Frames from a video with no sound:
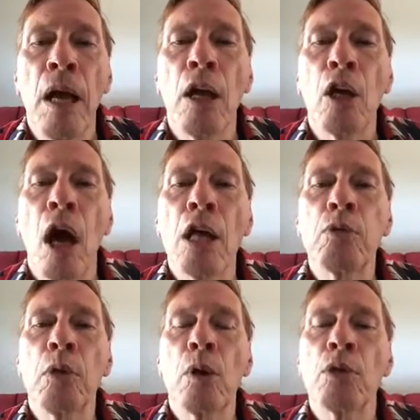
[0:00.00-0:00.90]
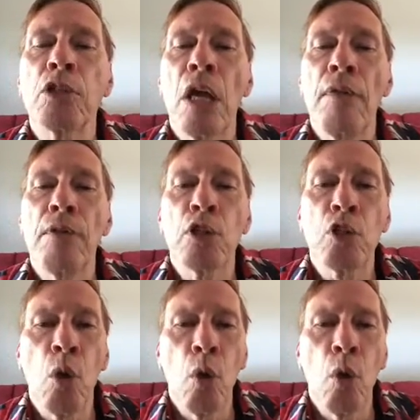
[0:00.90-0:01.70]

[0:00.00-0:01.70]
God's word will save your soul,